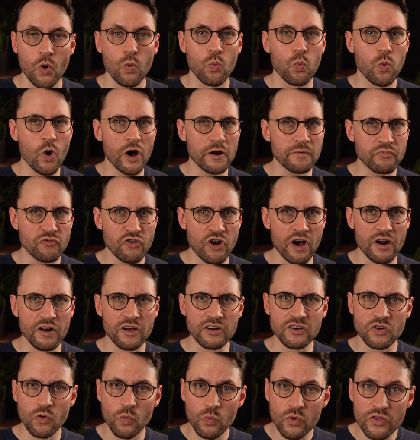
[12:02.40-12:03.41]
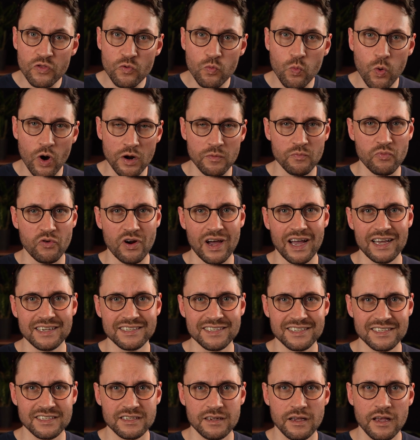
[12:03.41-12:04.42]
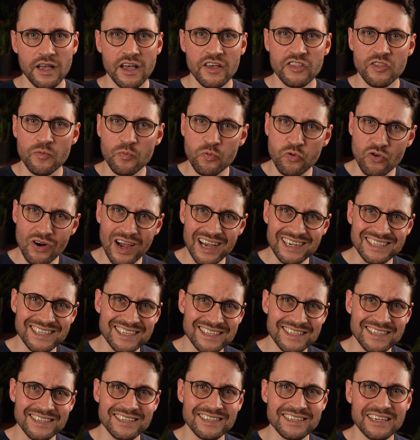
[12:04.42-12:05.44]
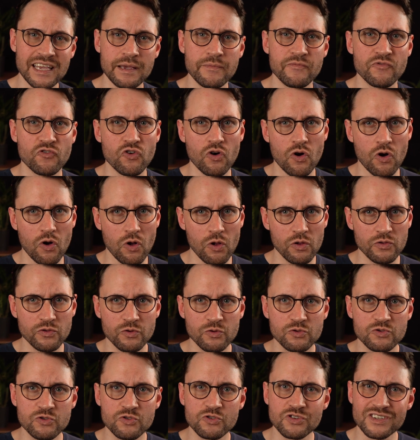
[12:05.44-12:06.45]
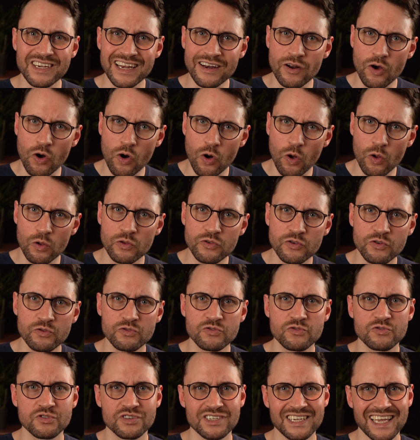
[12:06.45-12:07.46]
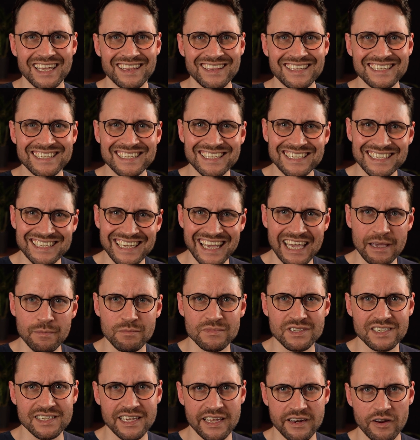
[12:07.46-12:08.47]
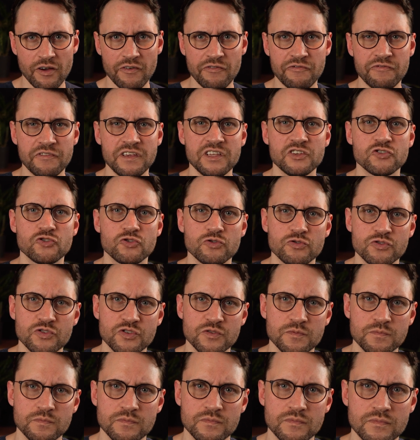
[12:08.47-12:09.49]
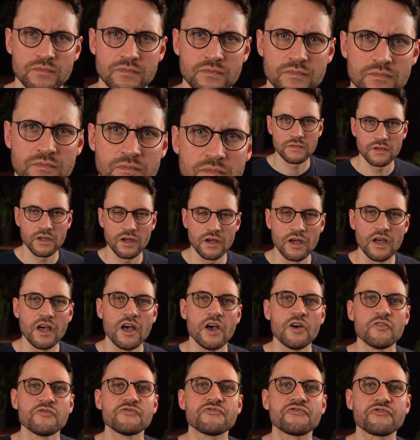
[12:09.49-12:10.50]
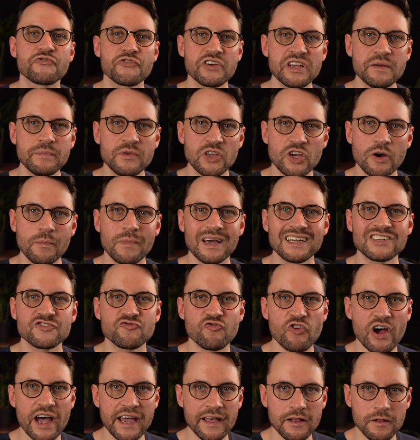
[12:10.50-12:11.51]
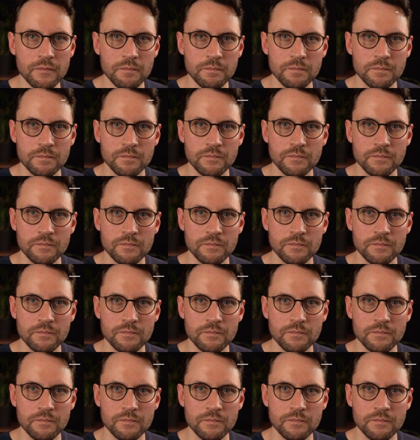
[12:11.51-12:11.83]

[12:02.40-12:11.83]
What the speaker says: One product with one price. The price is the same for all users and all users get the same set of features. Freemium and trial.